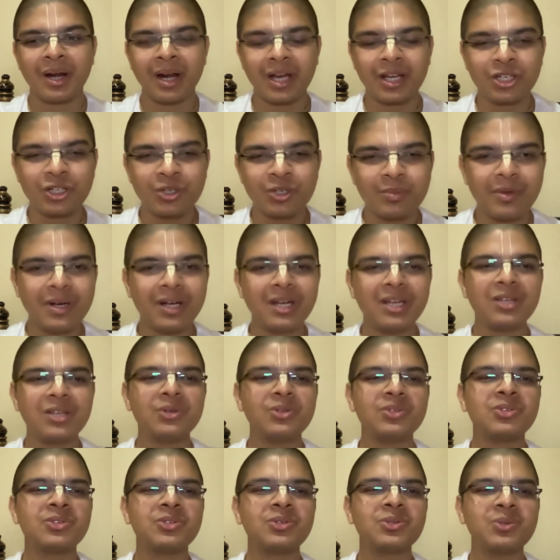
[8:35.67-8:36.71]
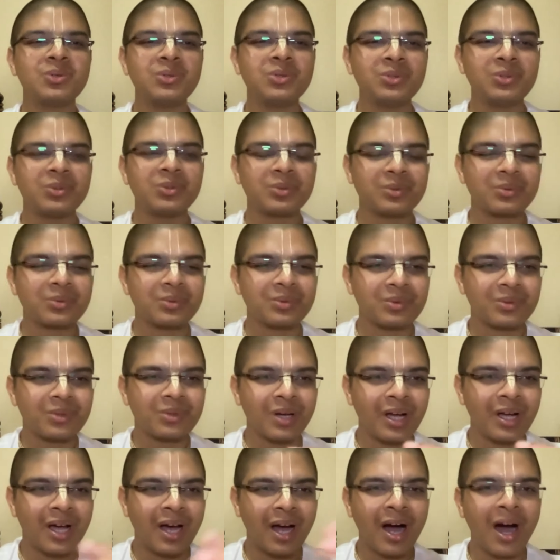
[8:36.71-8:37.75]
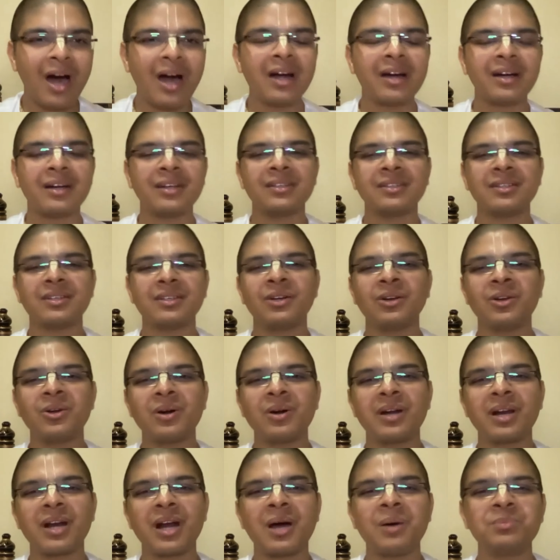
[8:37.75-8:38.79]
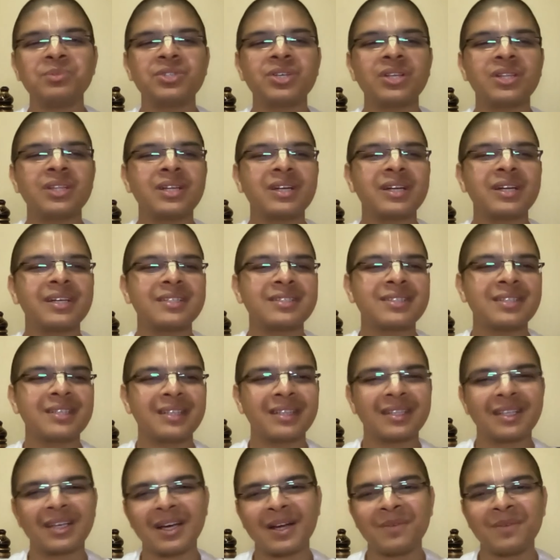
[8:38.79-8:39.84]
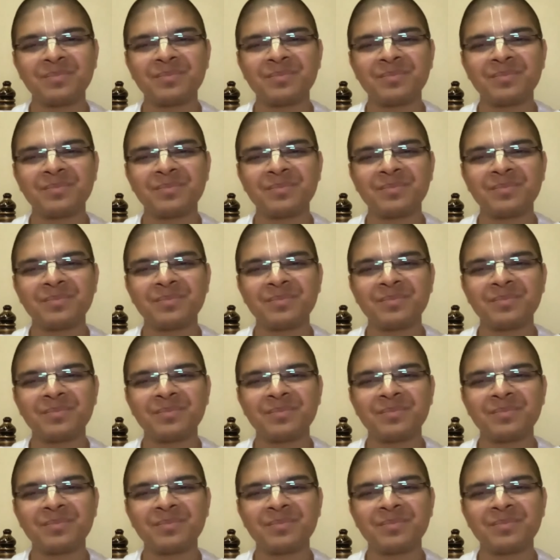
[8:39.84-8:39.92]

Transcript: lakshman used to guard lord ramchandra and sita